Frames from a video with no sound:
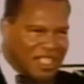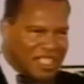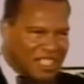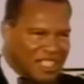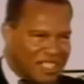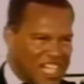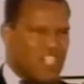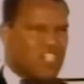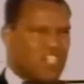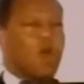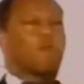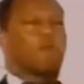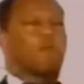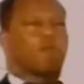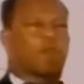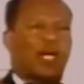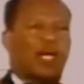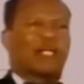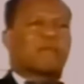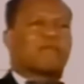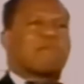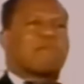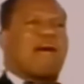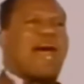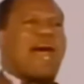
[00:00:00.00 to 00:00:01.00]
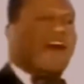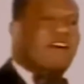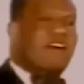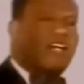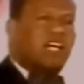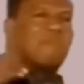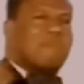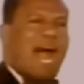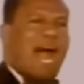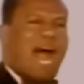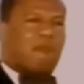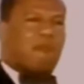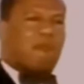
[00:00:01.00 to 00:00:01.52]
Did you put
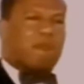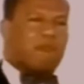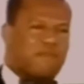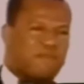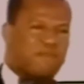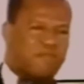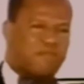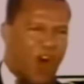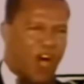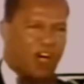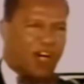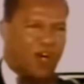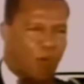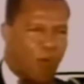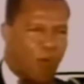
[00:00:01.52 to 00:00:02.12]
Malcolm out before the